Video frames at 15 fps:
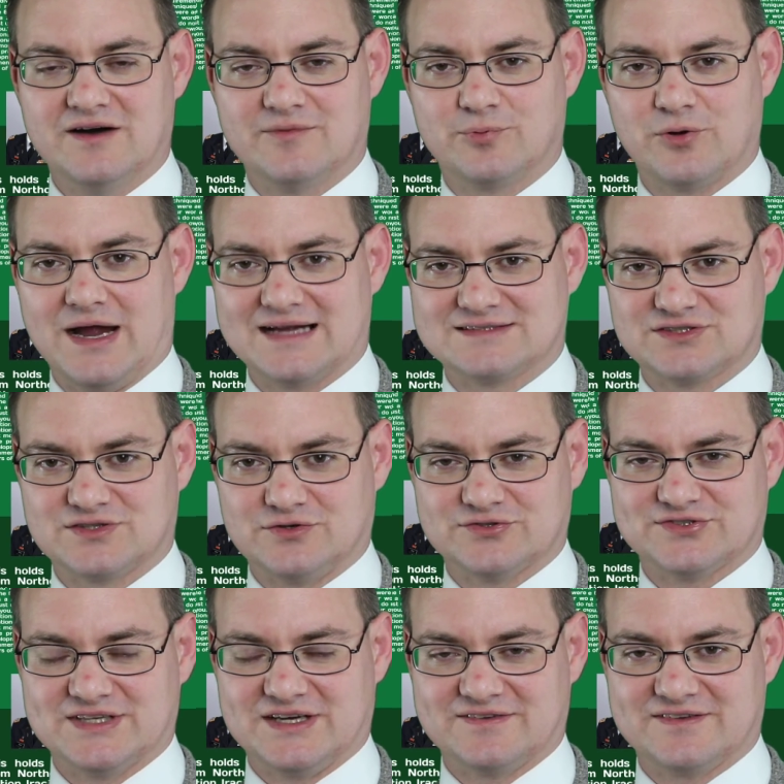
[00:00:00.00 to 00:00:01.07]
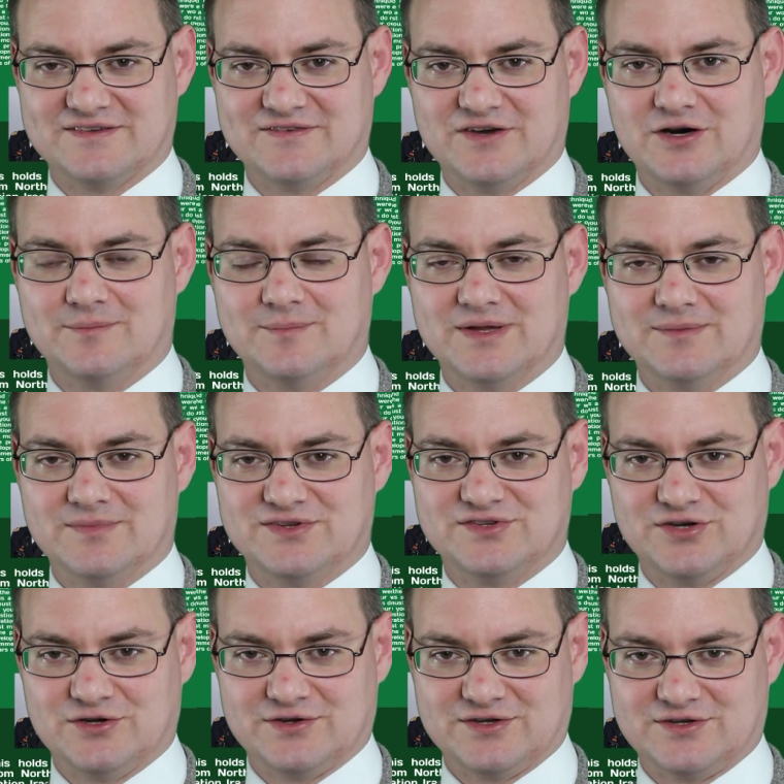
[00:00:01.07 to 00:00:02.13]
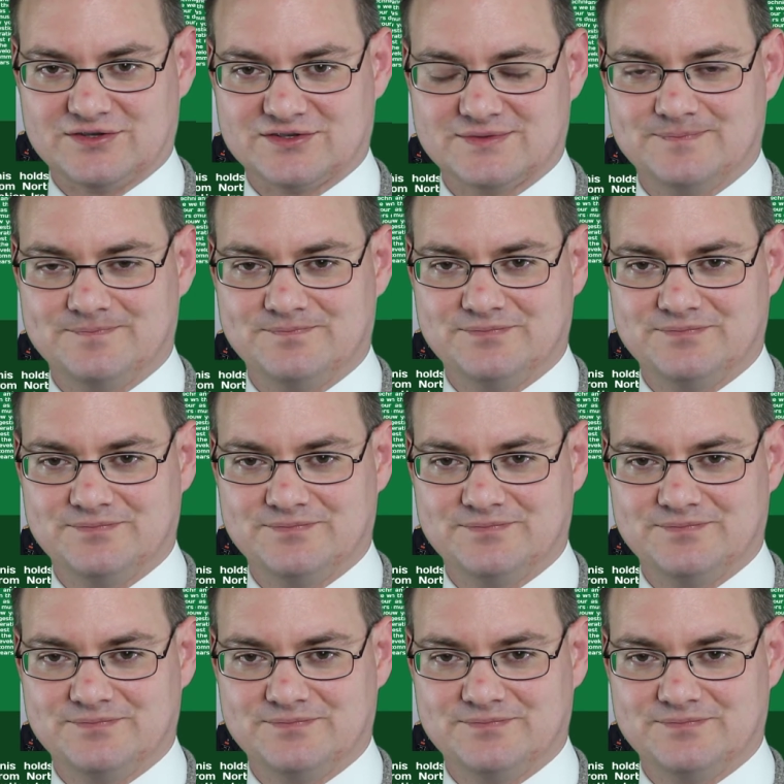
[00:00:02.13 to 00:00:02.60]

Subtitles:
of practical self-development materials.